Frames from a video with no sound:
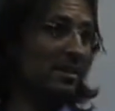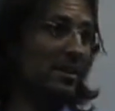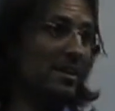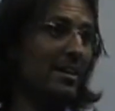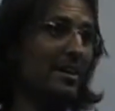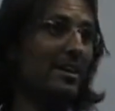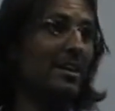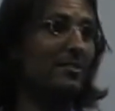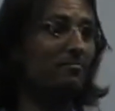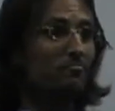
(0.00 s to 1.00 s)
And if
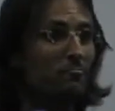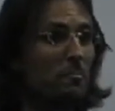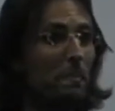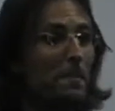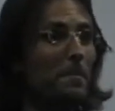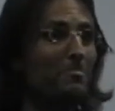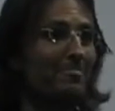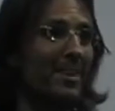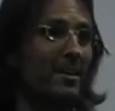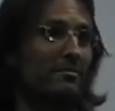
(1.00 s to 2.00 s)
he is my soulmate, then
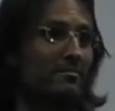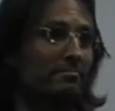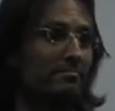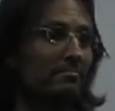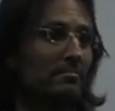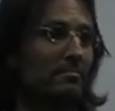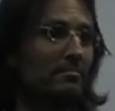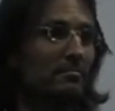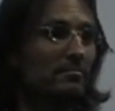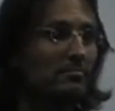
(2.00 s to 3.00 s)
he'll start
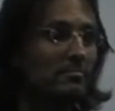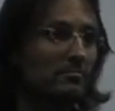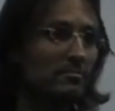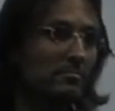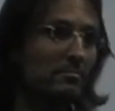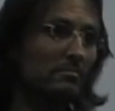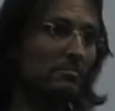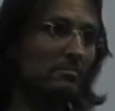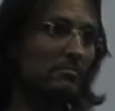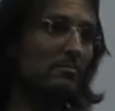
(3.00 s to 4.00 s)
working through things,
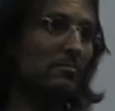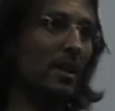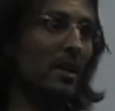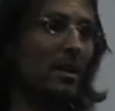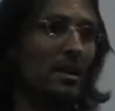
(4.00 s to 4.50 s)
didn't you say?